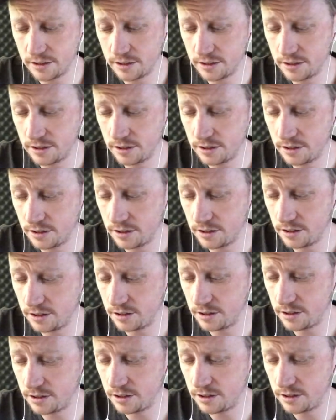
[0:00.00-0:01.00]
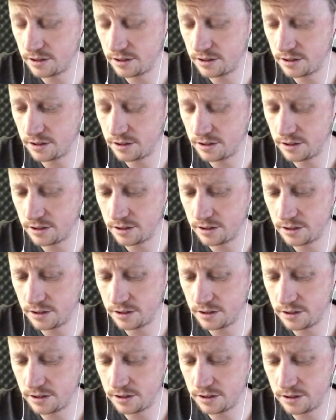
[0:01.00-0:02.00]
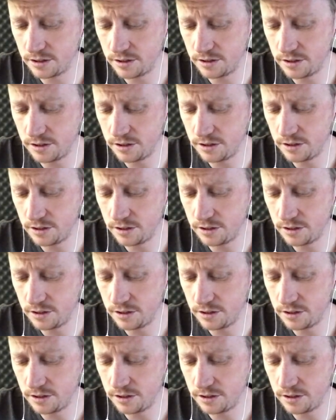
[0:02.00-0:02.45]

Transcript: [no speech]